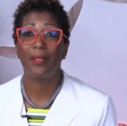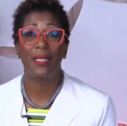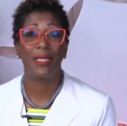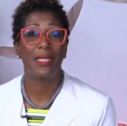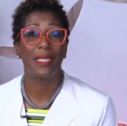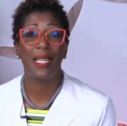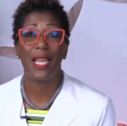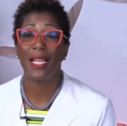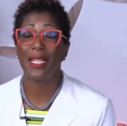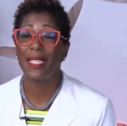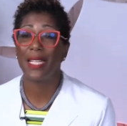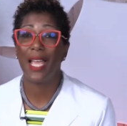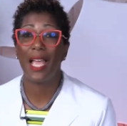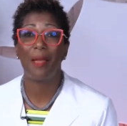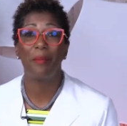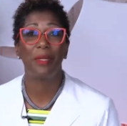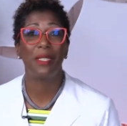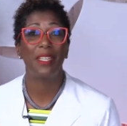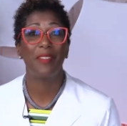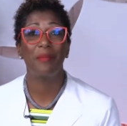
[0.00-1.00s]
it's not time
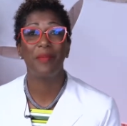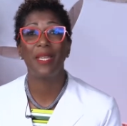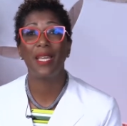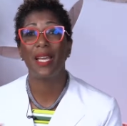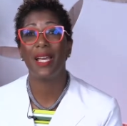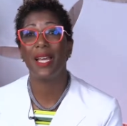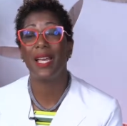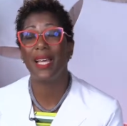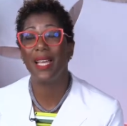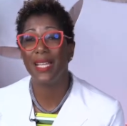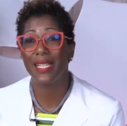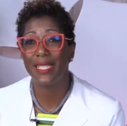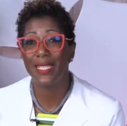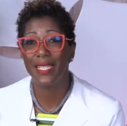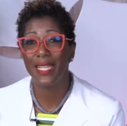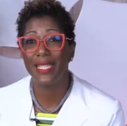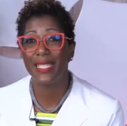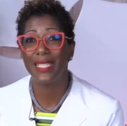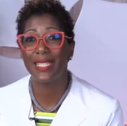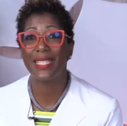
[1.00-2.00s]
to give me a hug
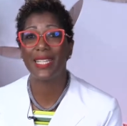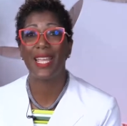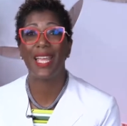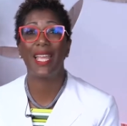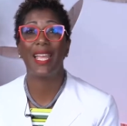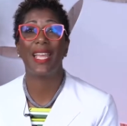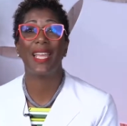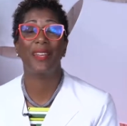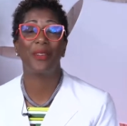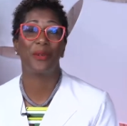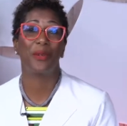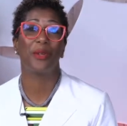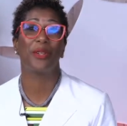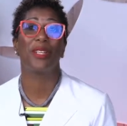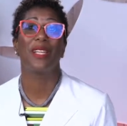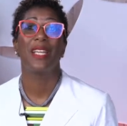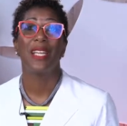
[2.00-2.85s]
just yet or